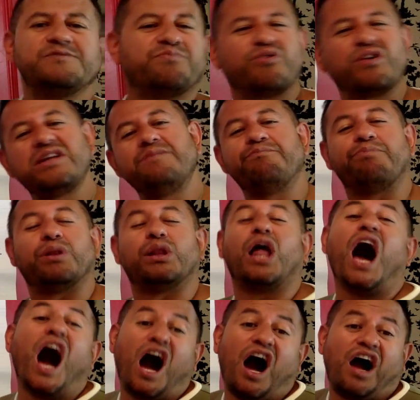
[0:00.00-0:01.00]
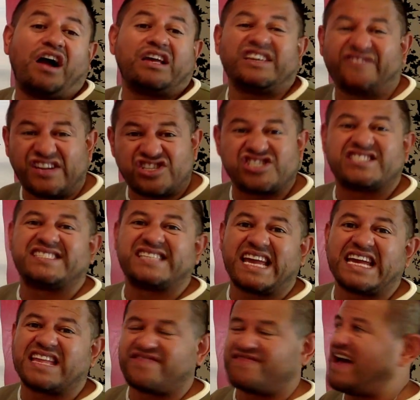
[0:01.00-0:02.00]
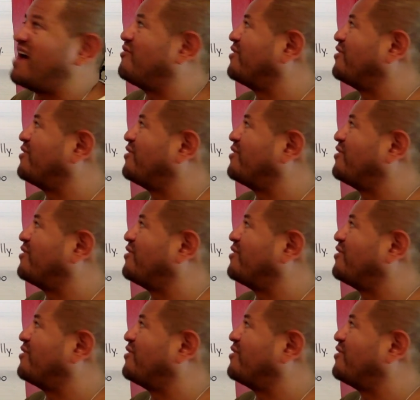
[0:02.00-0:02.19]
pretty blah if I just say it that